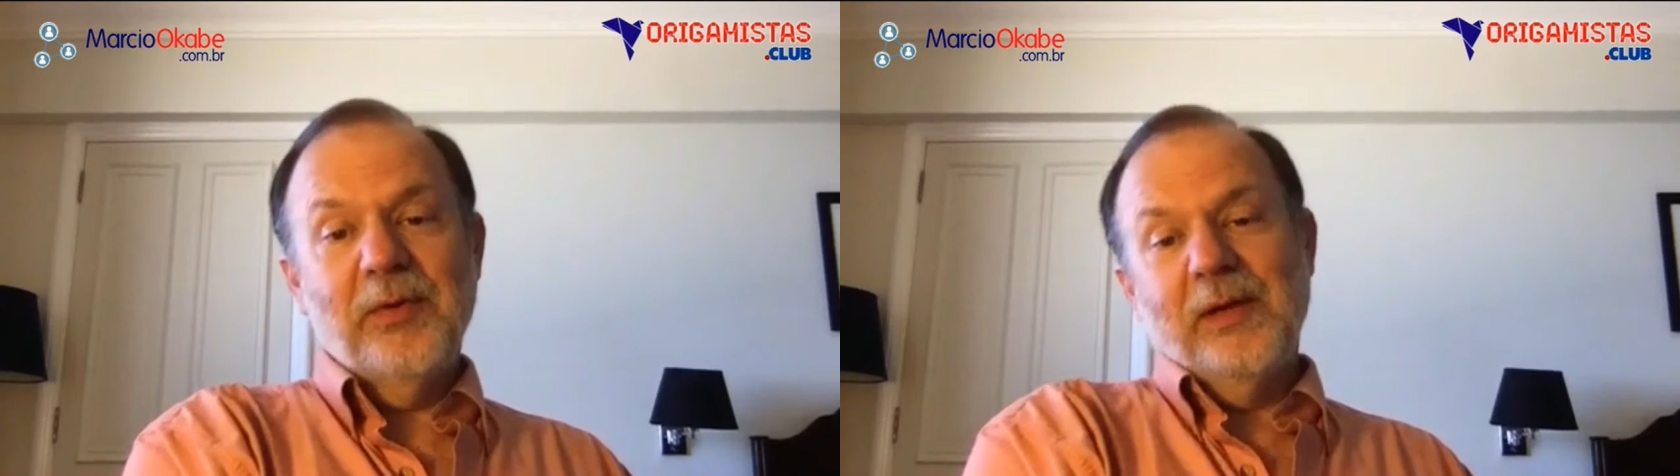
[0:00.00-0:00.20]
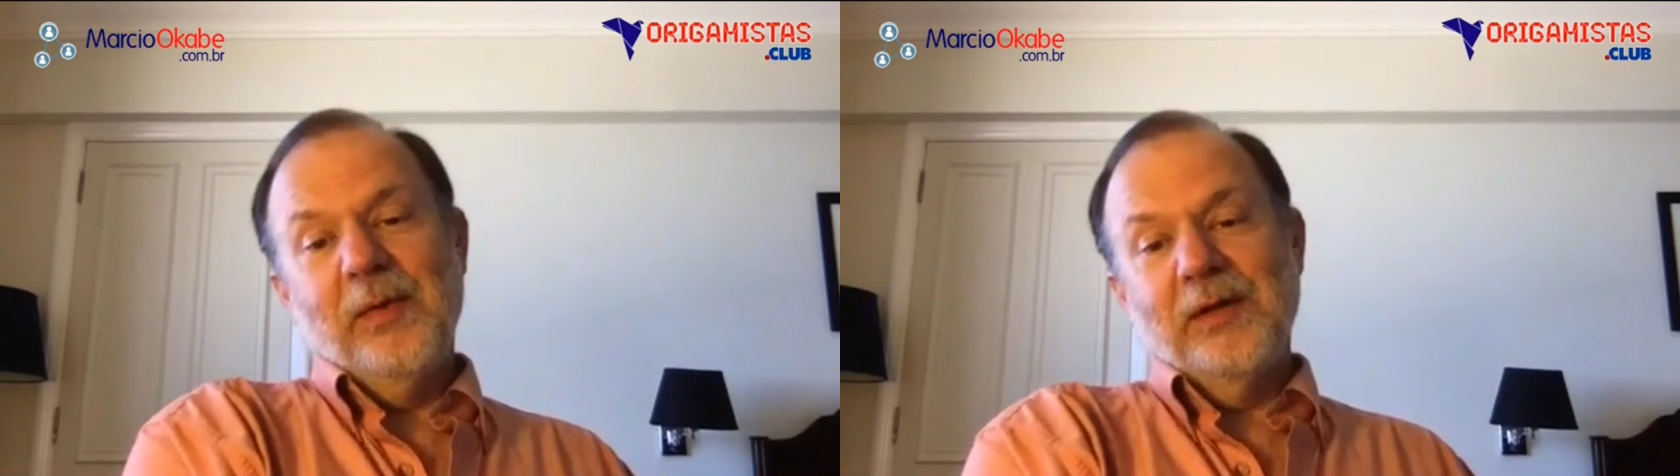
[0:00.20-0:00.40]

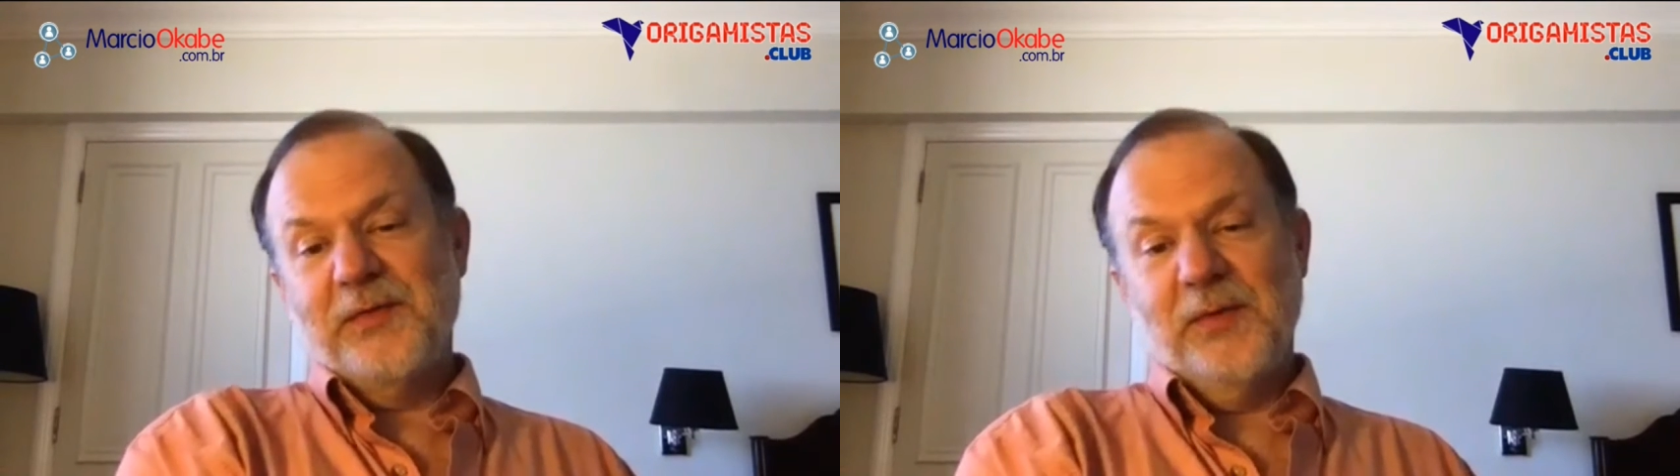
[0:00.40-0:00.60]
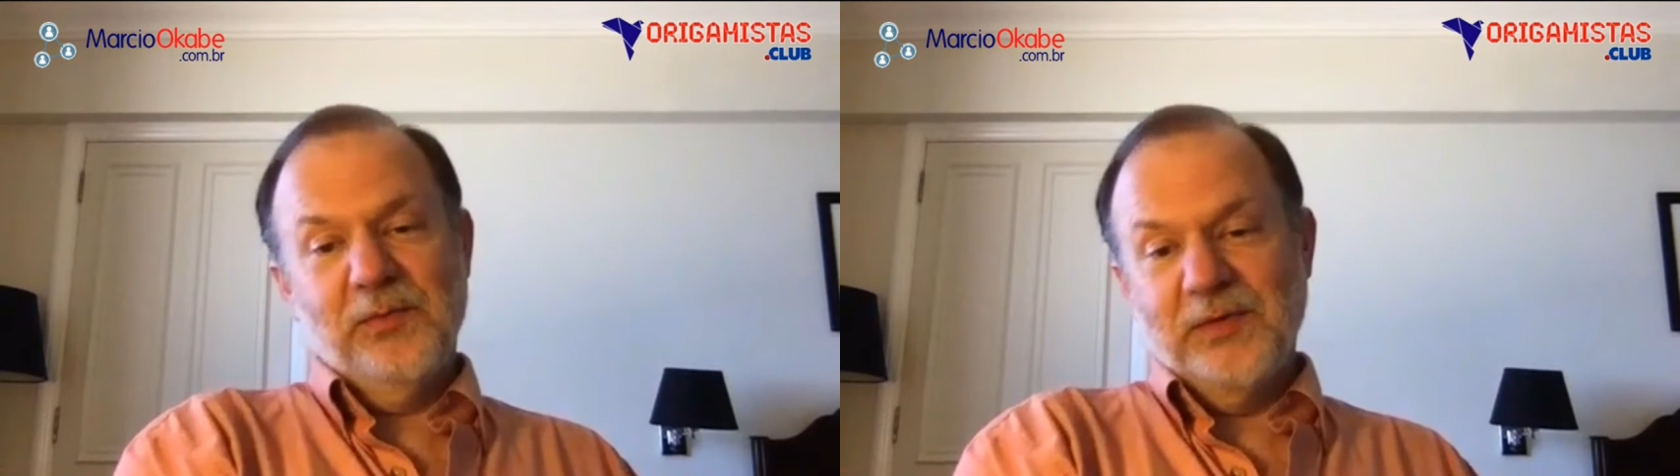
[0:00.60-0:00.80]
emails
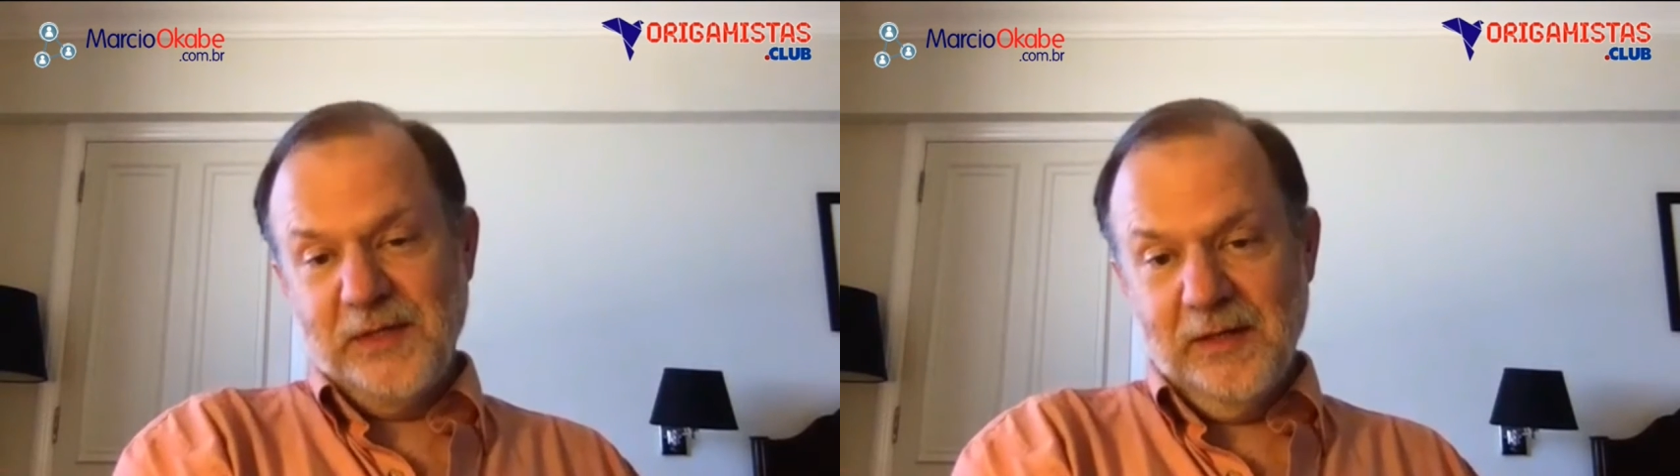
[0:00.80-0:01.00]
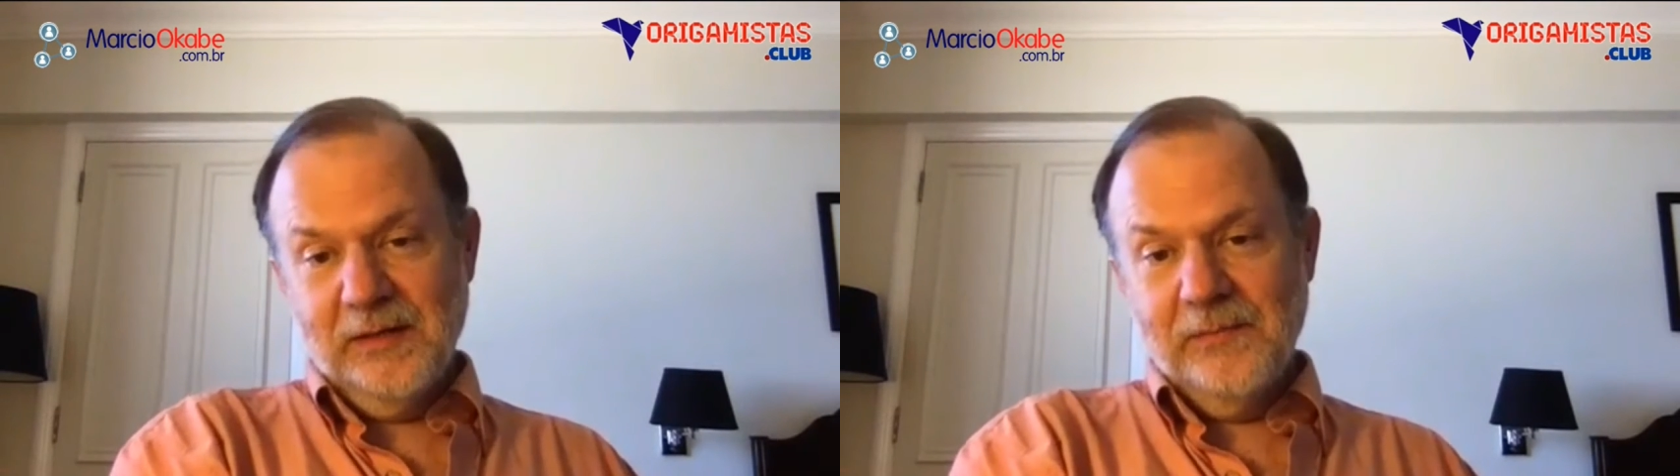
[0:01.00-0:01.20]
from
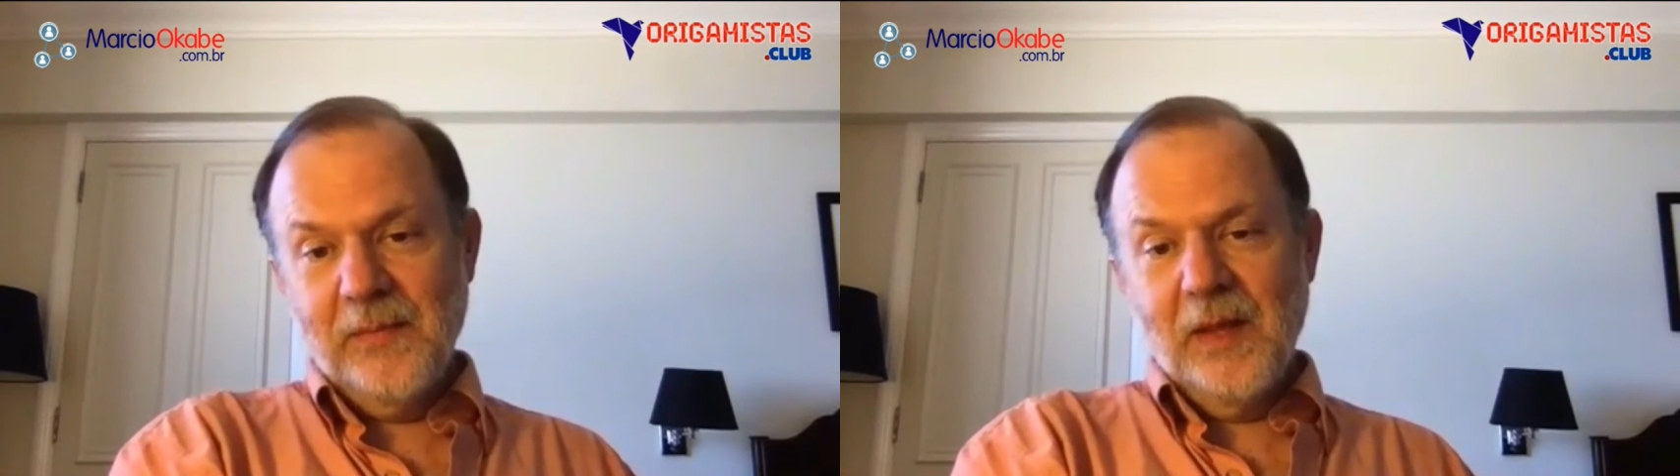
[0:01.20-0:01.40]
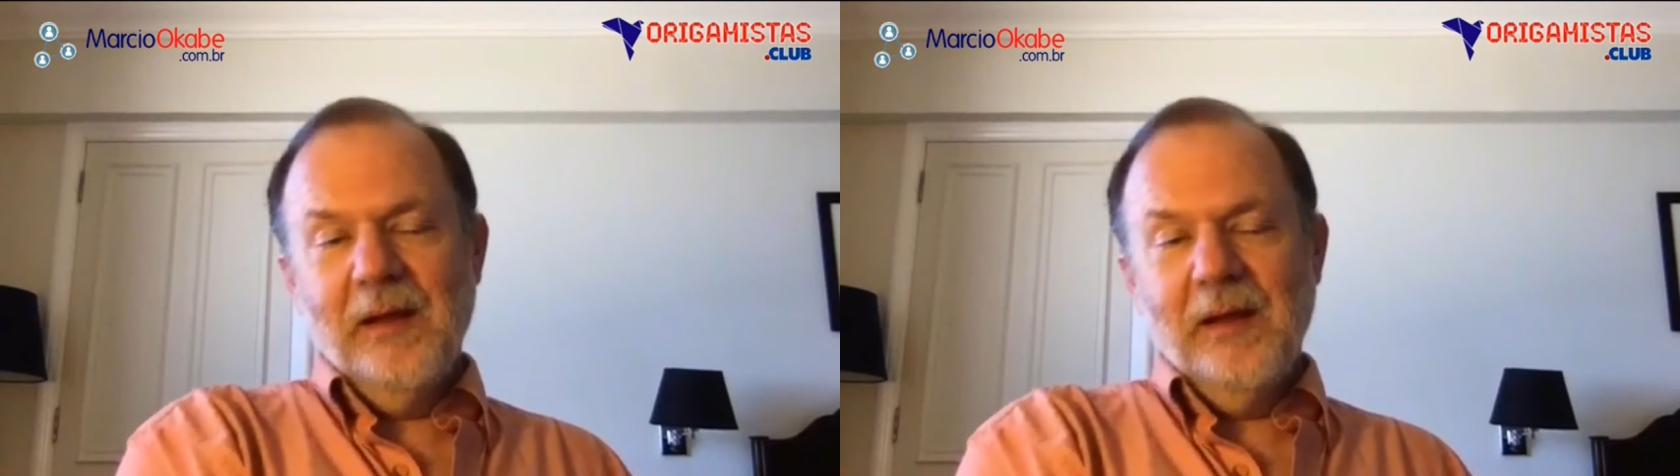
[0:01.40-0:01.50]
Brazil.